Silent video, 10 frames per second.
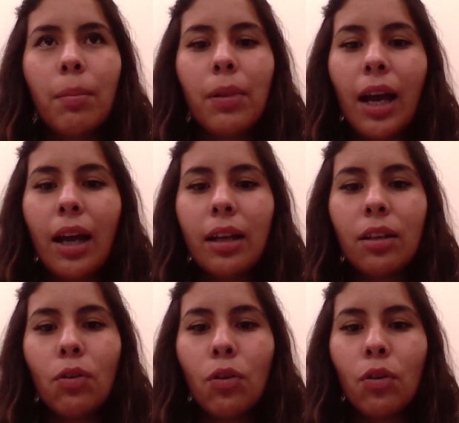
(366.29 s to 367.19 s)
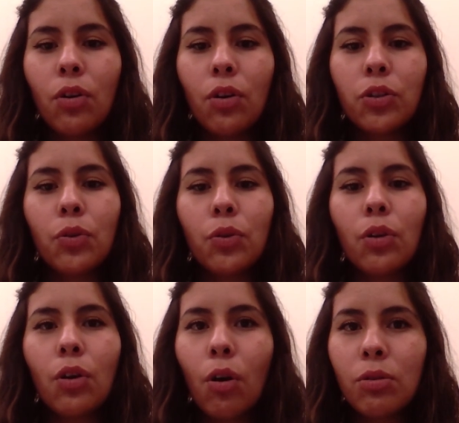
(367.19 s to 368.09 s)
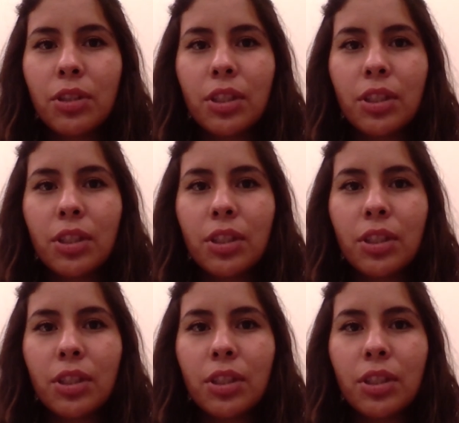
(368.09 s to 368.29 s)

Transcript: plan or your goals